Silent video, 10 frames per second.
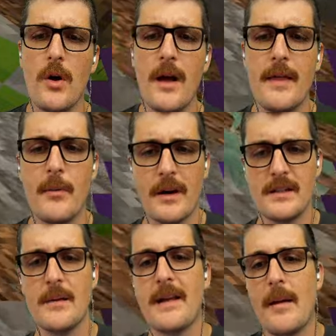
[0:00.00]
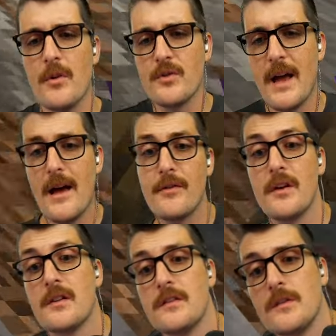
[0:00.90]
and I'm going to see how many emeralds we have, because
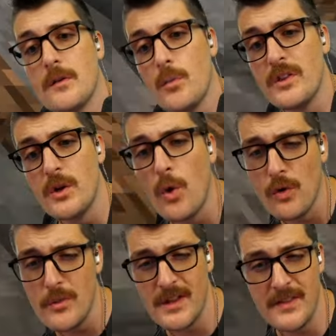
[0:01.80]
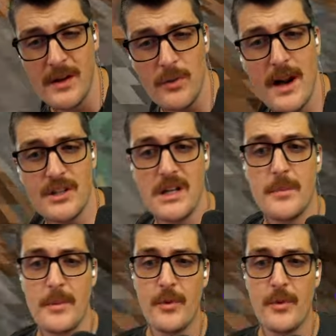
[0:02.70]
it's with the ore rooms, I think we're actually going to be pretty